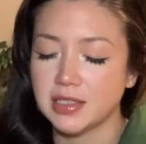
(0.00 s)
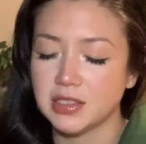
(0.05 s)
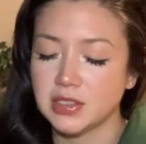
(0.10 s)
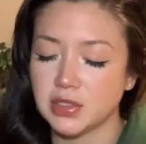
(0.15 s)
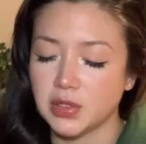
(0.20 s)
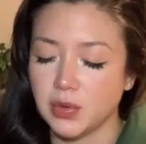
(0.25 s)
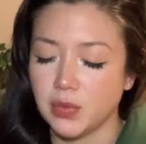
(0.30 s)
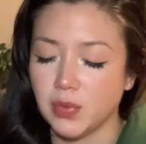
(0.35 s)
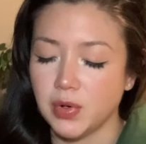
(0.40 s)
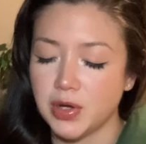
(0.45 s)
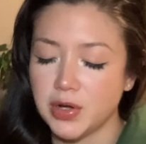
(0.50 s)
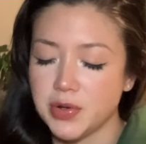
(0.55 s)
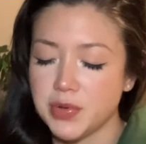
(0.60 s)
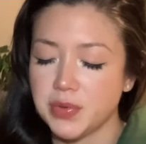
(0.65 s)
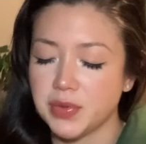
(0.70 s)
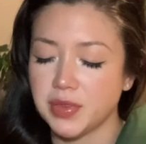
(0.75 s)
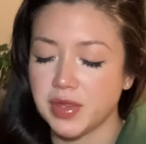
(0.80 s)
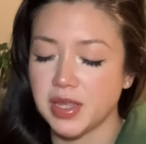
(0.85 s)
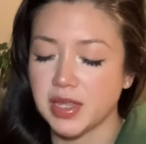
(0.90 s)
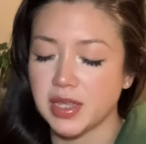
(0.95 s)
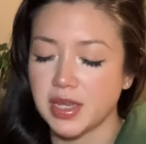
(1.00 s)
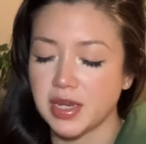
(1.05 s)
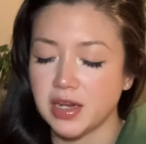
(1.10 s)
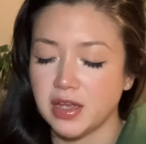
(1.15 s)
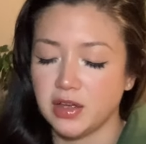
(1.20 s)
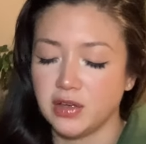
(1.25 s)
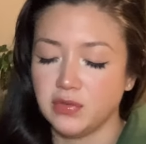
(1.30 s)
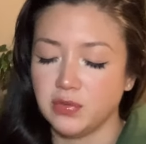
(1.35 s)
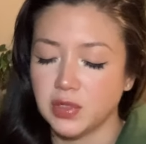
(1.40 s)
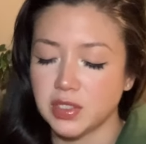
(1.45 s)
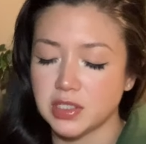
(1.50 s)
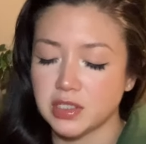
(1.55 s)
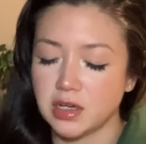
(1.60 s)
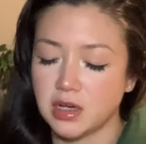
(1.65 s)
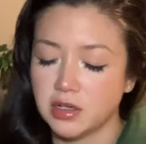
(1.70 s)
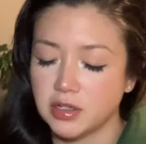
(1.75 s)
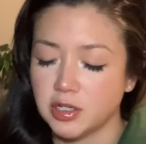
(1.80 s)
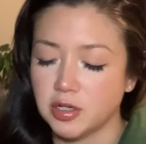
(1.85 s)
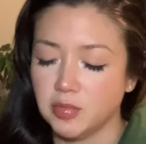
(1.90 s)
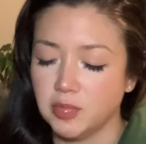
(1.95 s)
So what are you thinking of? What's
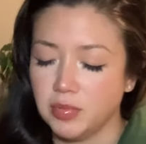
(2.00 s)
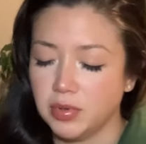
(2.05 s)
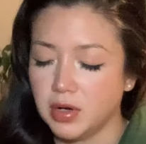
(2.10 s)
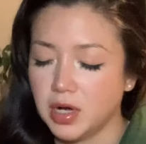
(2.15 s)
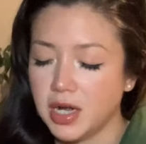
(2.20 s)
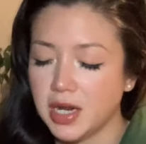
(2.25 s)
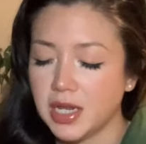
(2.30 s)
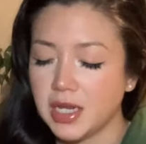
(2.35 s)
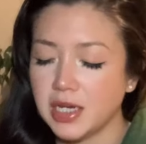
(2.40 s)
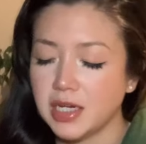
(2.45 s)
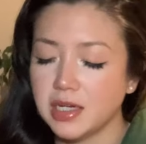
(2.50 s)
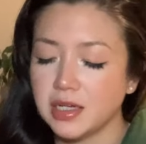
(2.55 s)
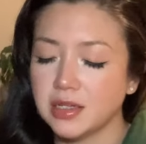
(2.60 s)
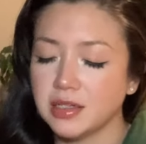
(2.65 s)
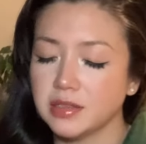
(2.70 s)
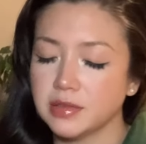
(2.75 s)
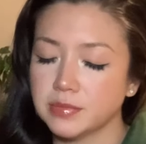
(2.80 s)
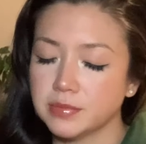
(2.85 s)
on your brain?